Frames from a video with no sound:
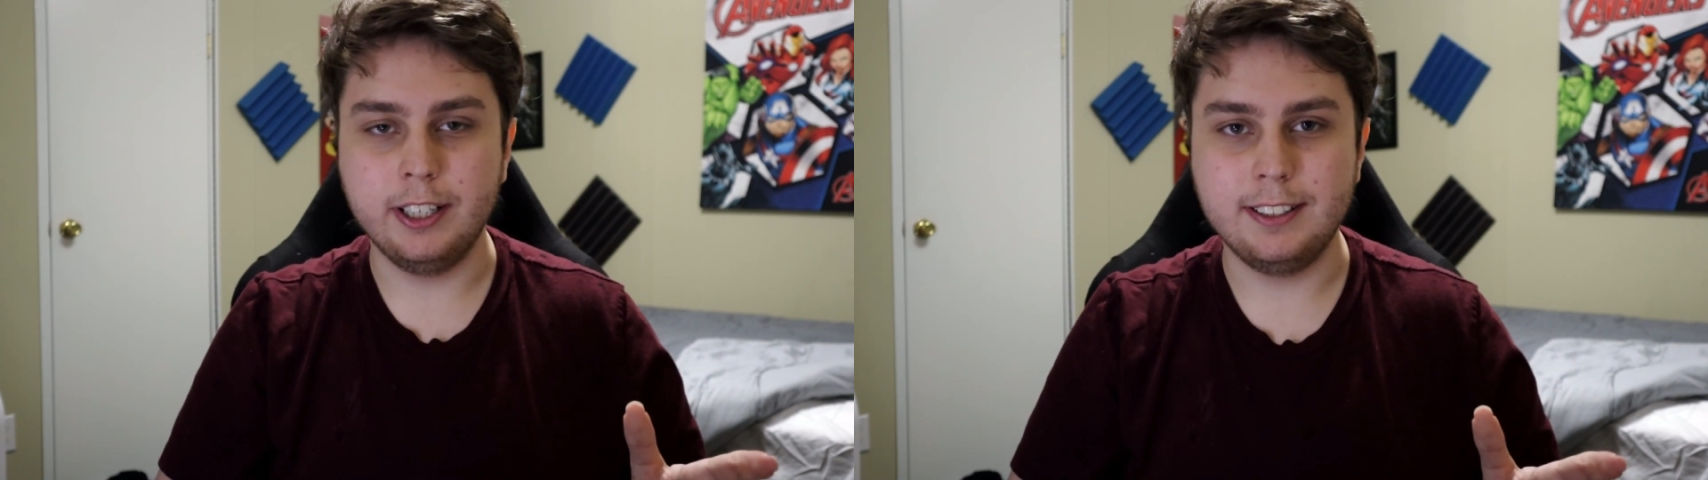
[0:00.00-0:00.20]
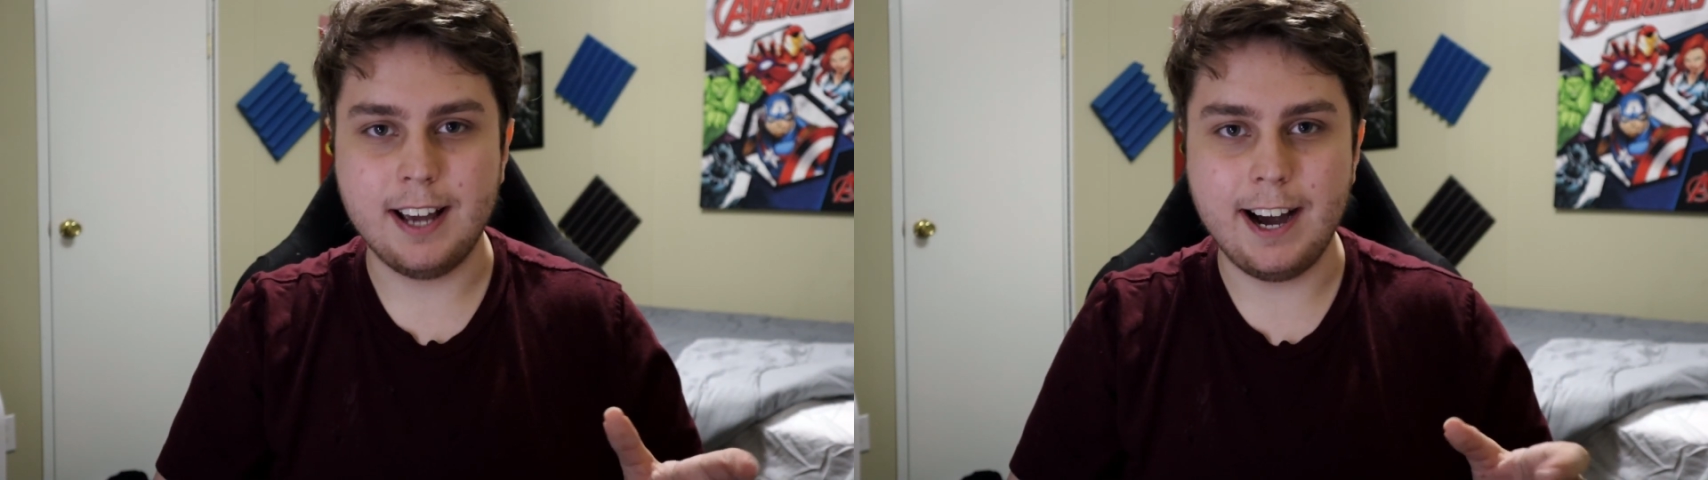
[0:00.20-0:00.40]

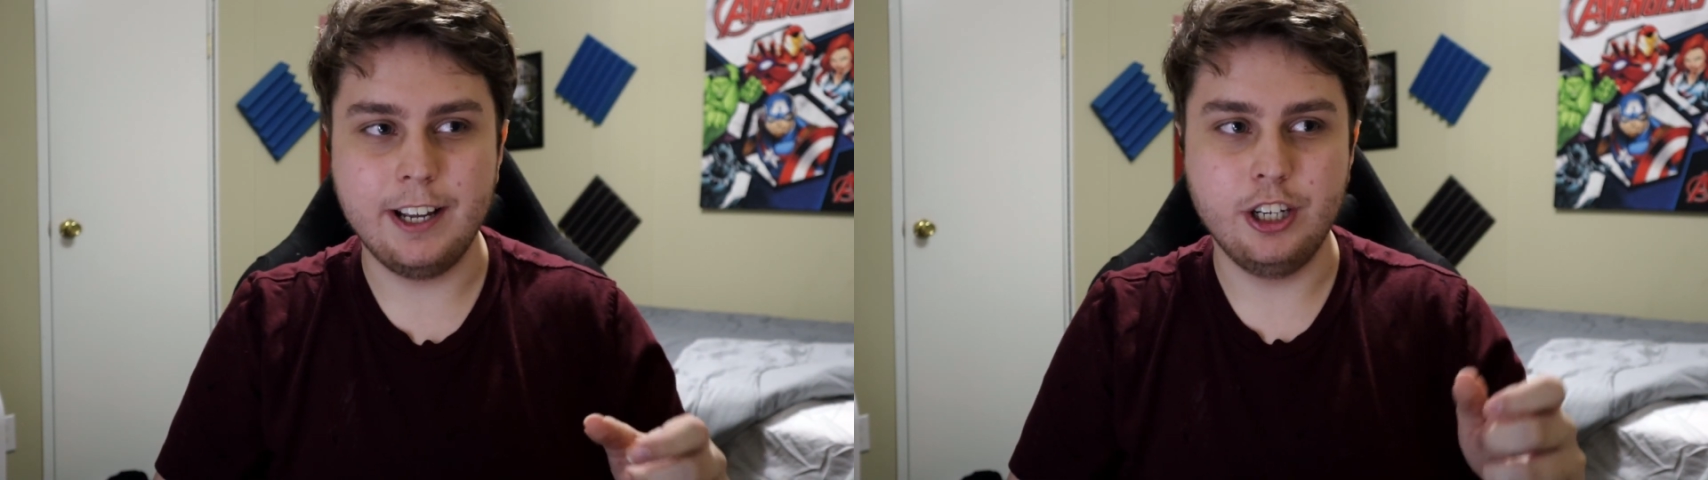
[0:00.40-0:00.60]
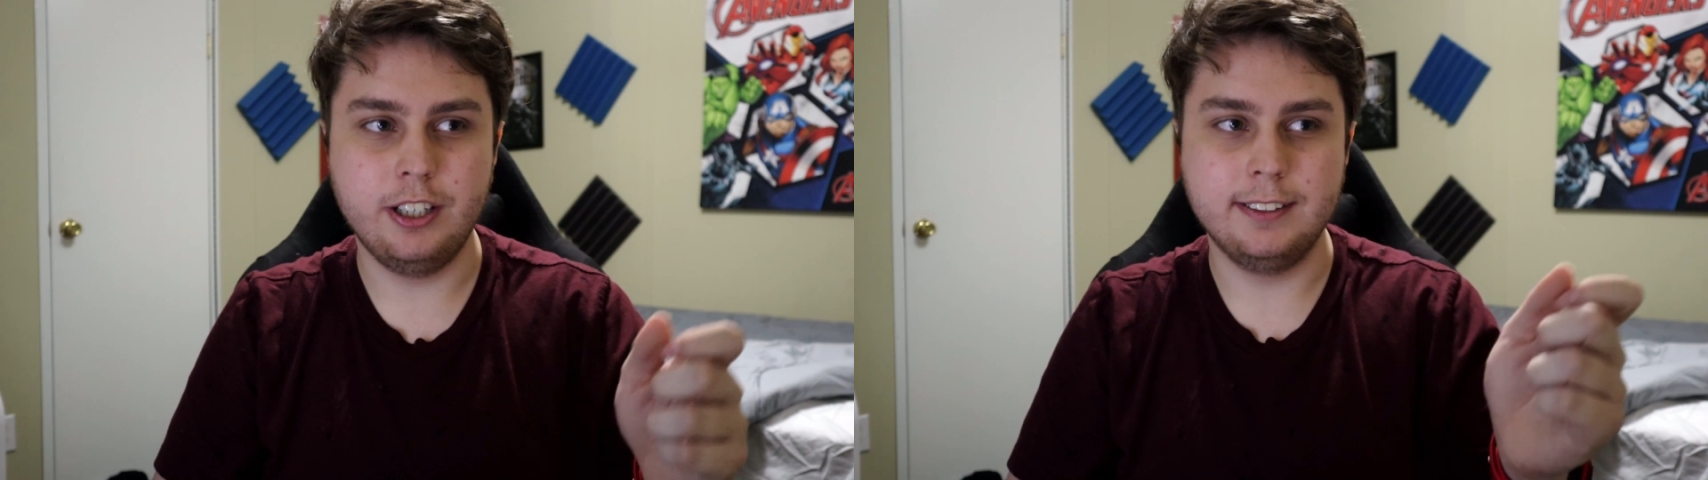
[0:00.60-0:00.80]
get
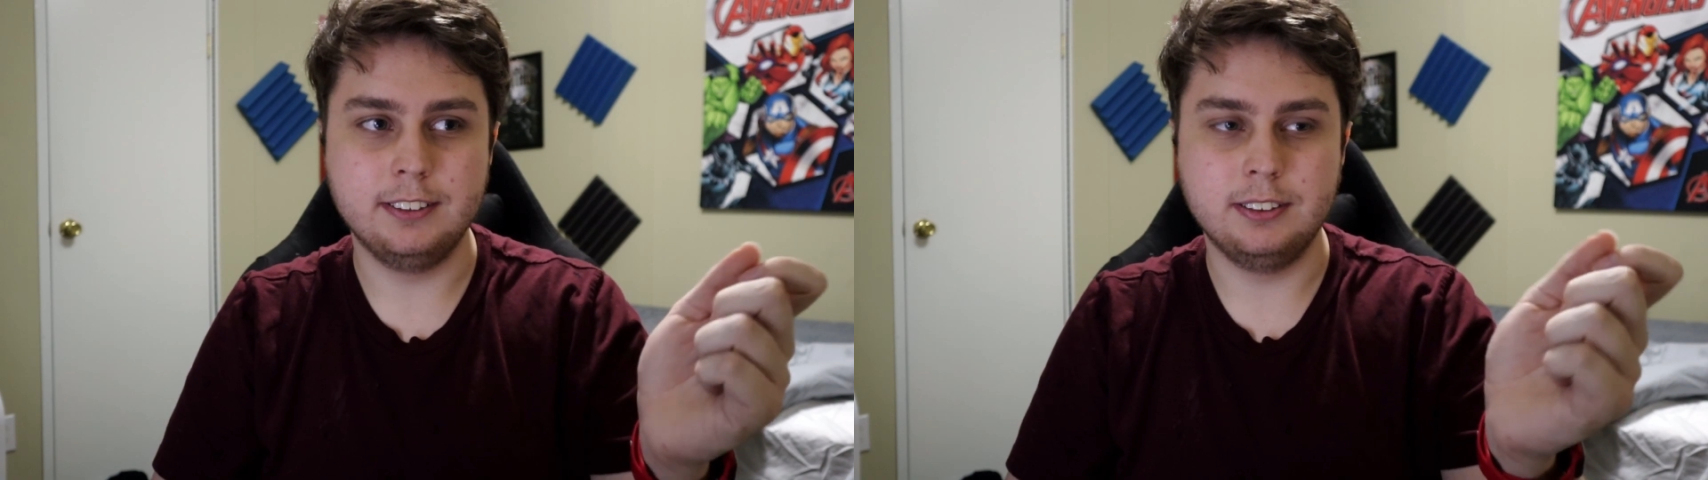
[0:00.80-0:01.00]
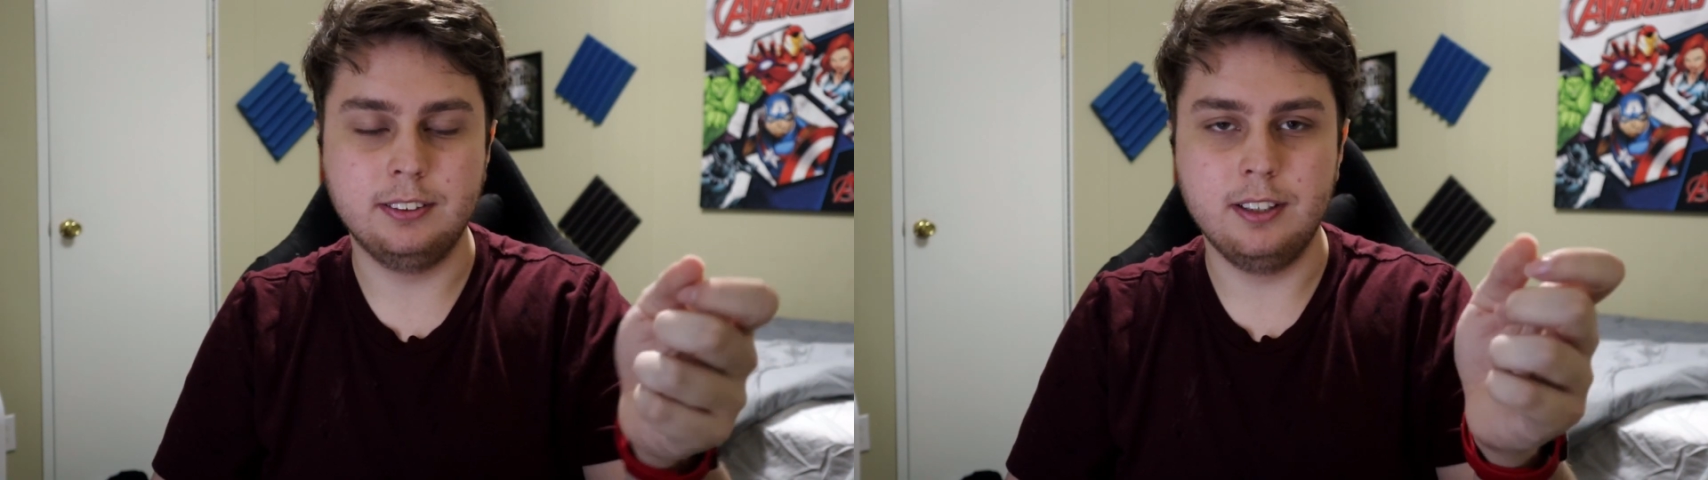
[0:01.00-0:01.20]
tired
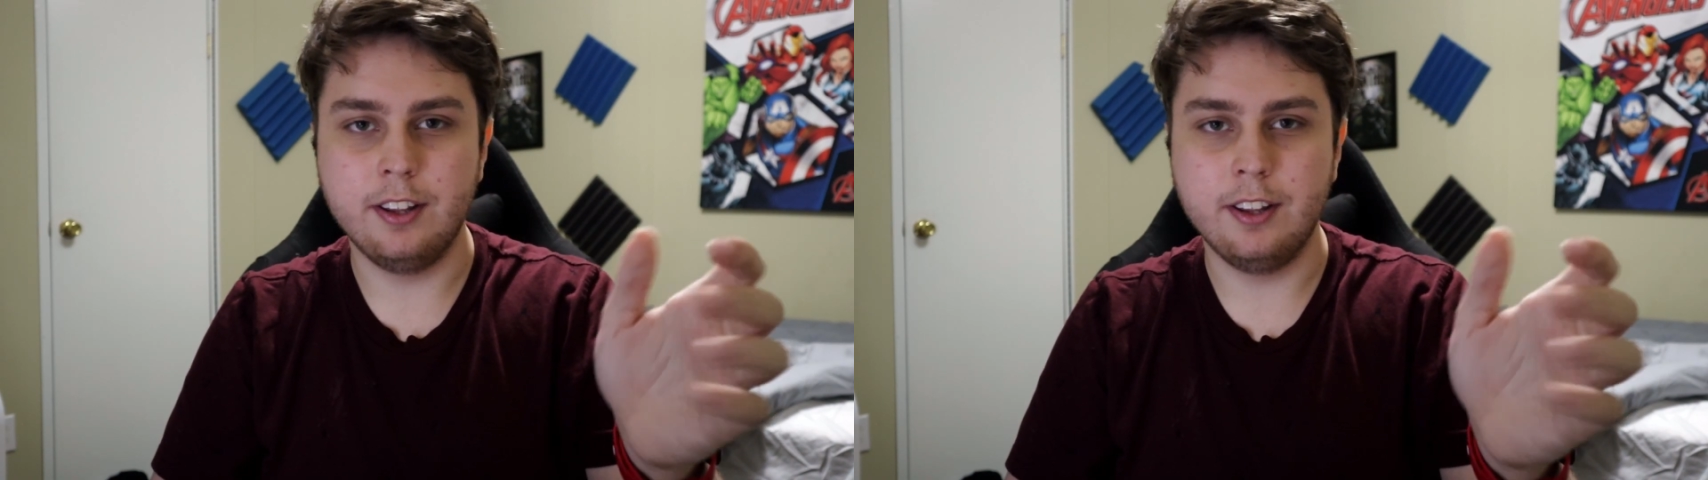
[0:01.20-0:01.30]
and